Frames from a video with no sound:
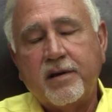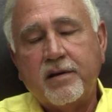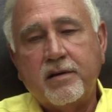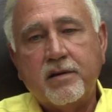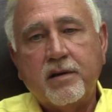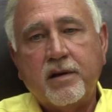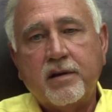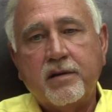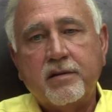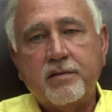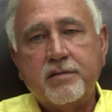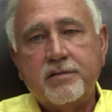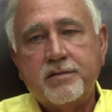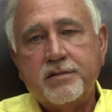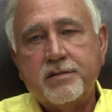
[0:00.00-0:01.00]
and, and
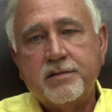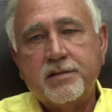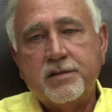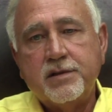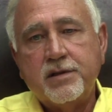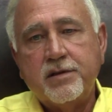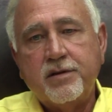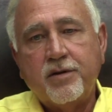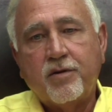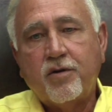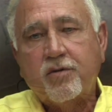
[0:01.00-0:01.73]
your